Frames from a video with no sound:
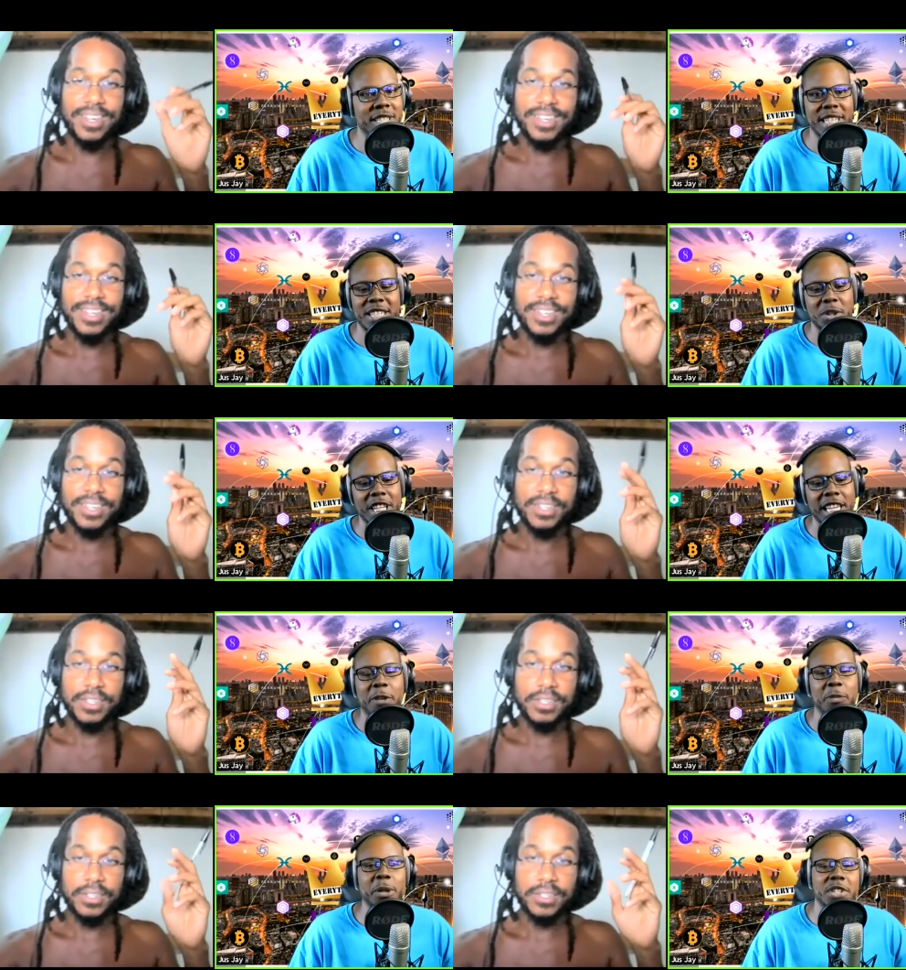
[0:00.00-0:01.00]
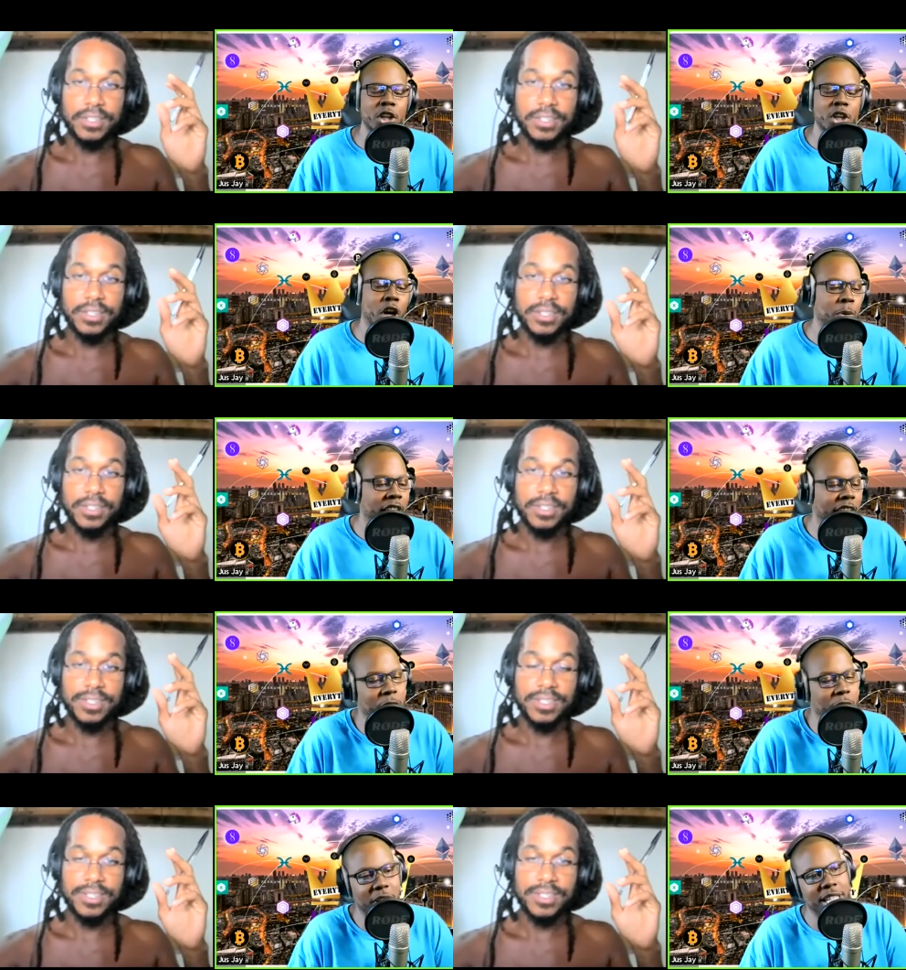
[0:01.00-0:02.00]
Speaker 1: That's what it, a lot of people said. No, we can't
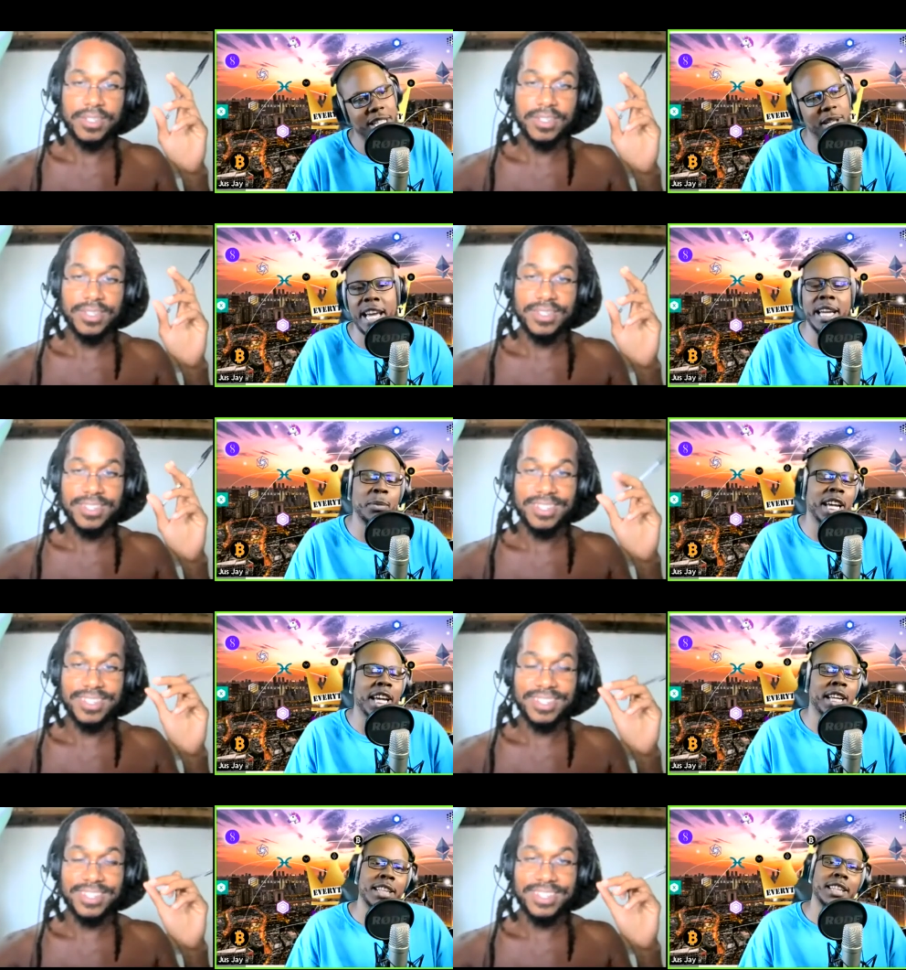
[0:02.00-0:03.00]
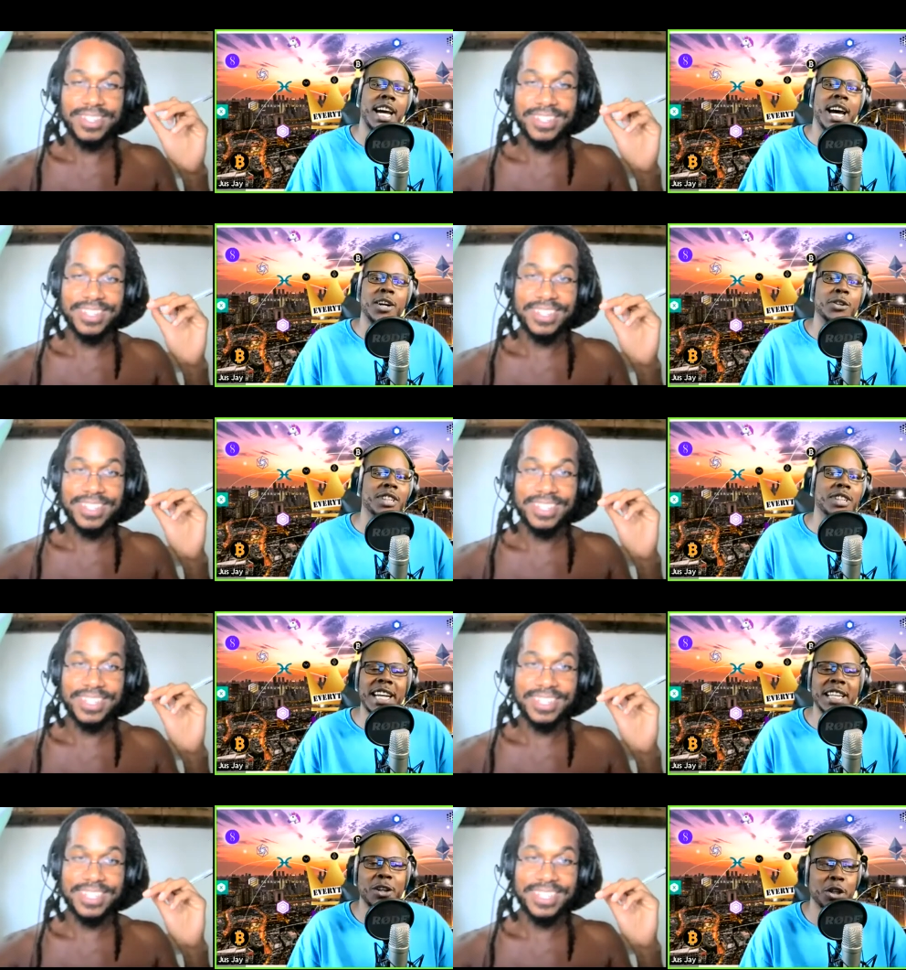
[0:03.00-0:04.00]
do the laser. Hey, man, y'all don't, y'all
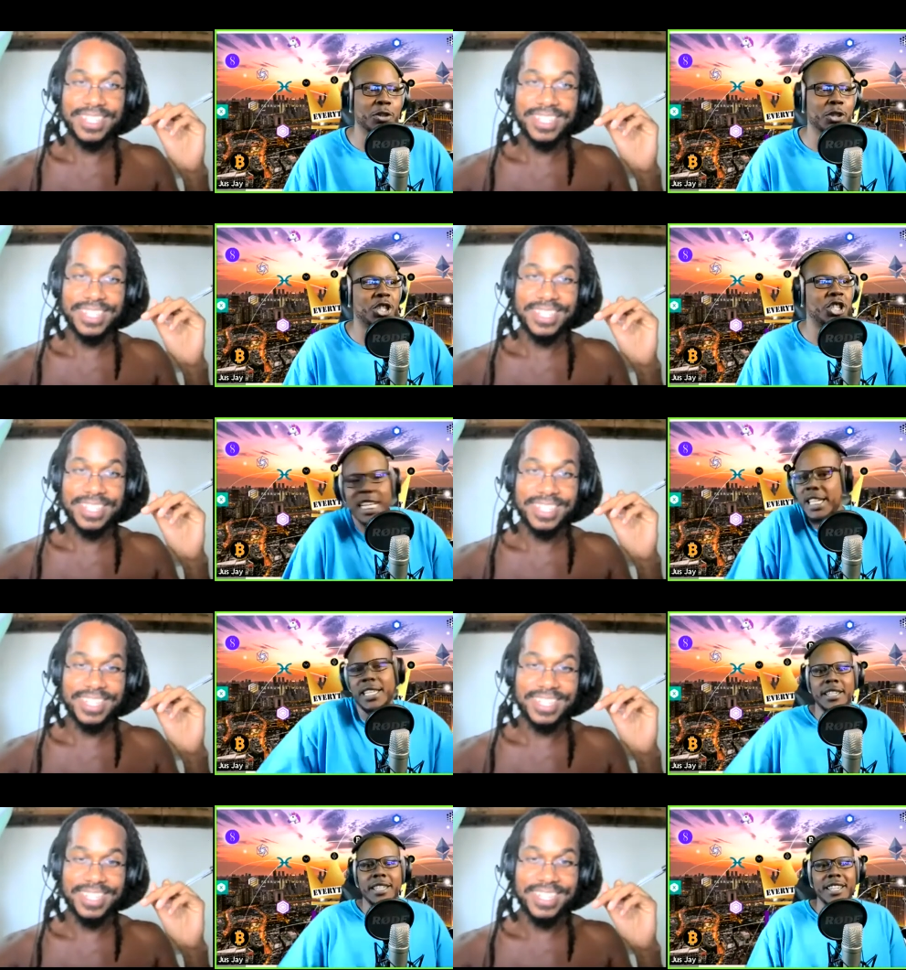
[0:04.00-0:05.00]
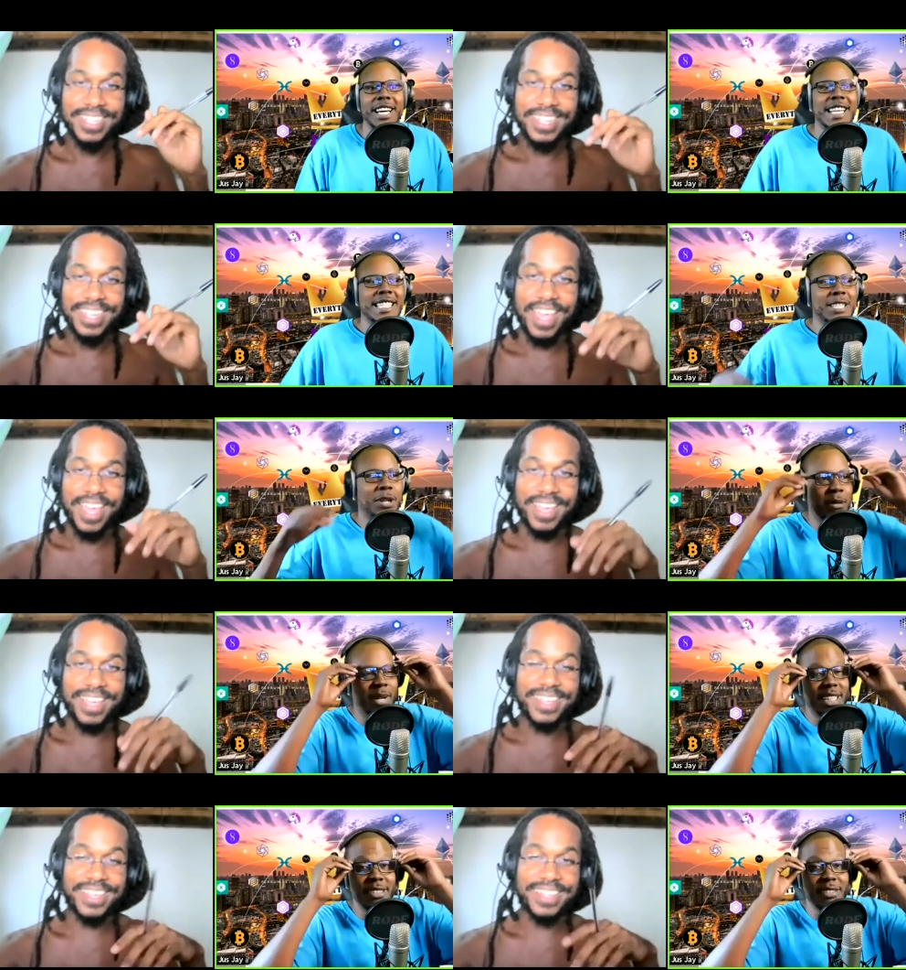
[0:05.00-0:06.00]
ain't loyal for shit. I still got
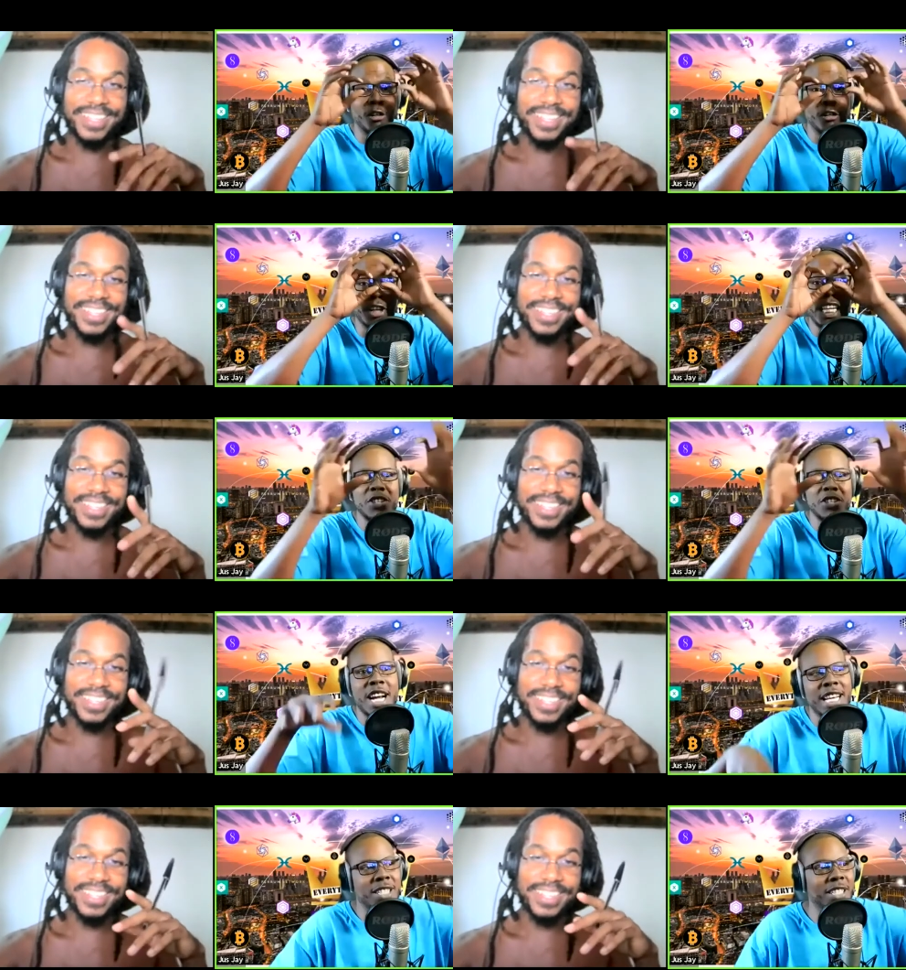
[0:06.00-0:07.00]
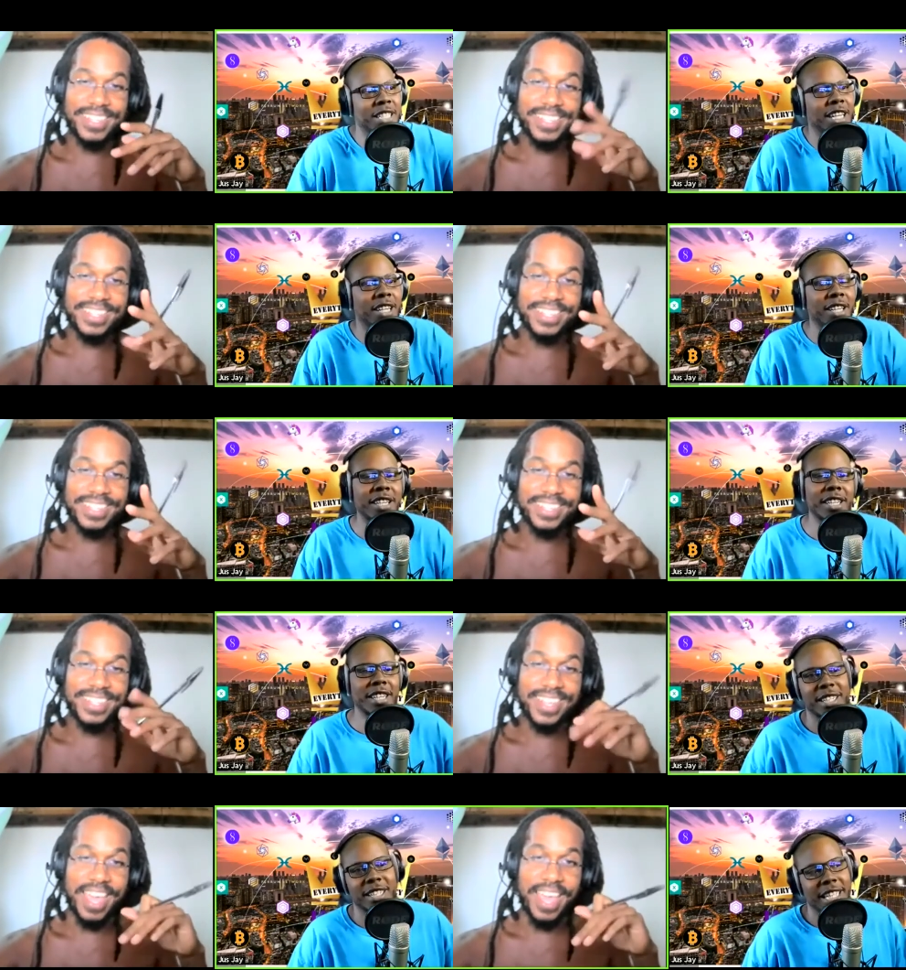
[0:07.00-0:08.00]
my little laser eyes on there
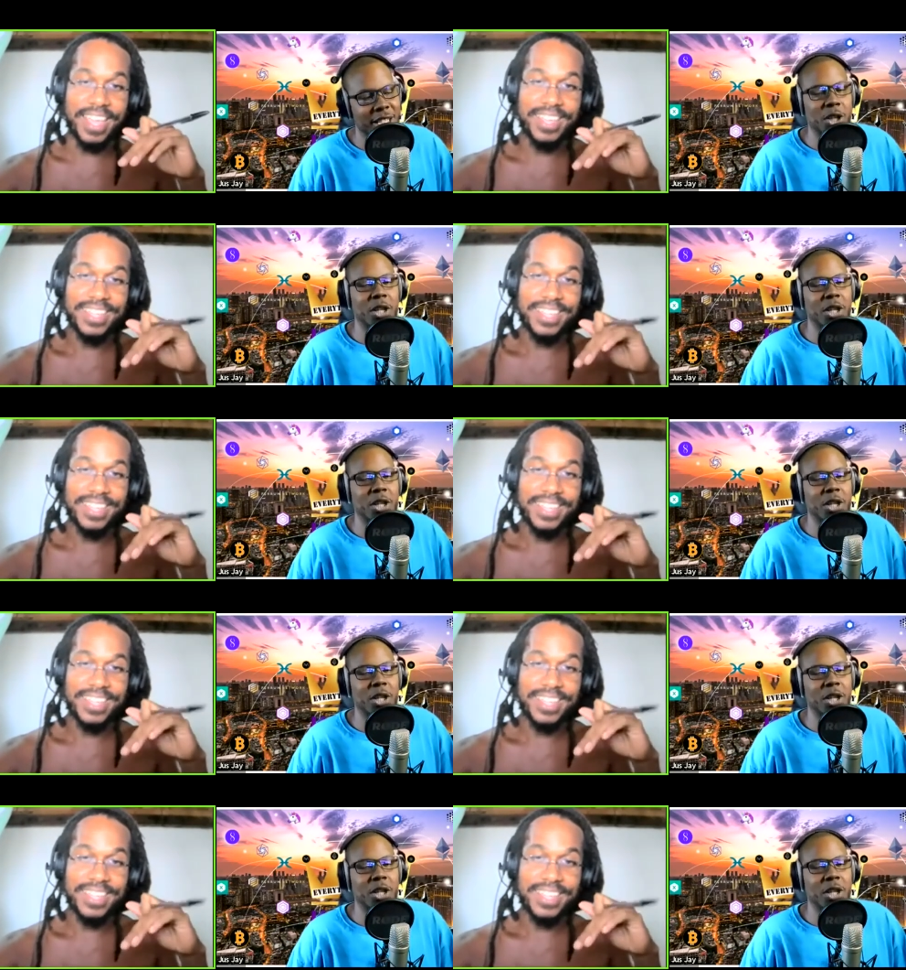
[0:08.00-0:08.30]
until